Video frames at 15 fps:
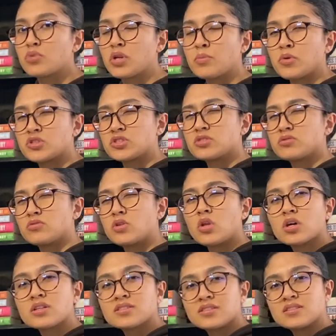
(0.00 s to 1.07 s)
pretty much
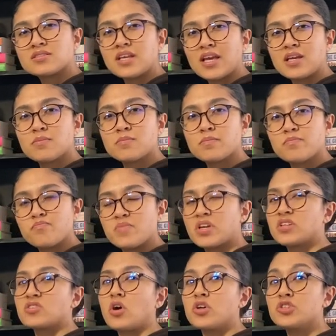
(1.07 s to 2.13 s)
looks the same
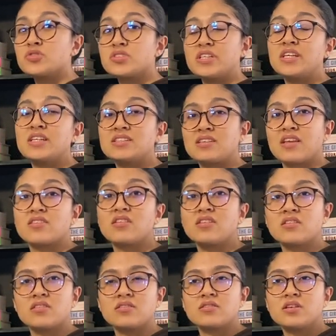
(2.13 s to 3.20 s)
because all you see is like
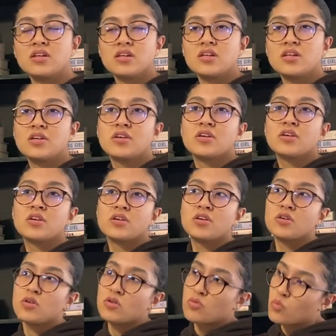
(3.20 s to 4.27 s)
the
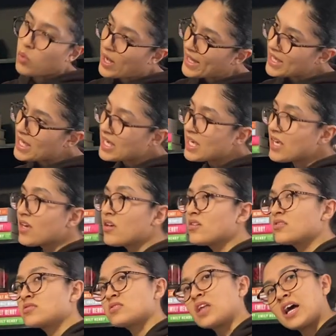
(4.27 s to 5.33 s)
white
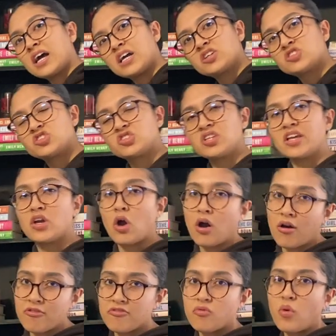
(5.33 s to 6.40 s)
slash like
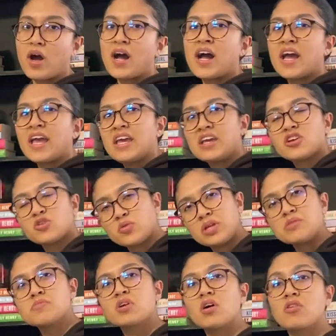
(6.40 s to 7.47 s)
off white
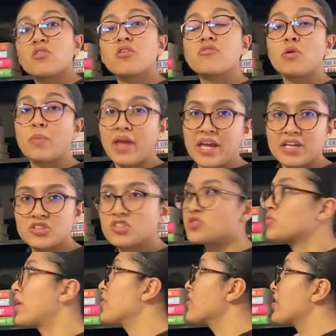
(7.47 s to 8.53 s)
cream color of the pages
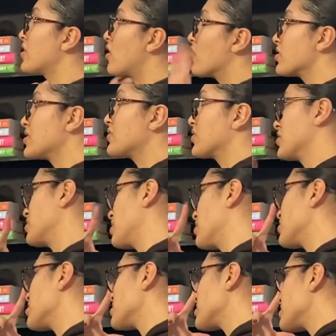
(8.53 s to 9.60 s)
rather than all the different
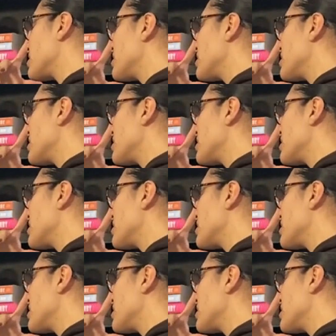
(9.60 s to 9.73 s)
colors.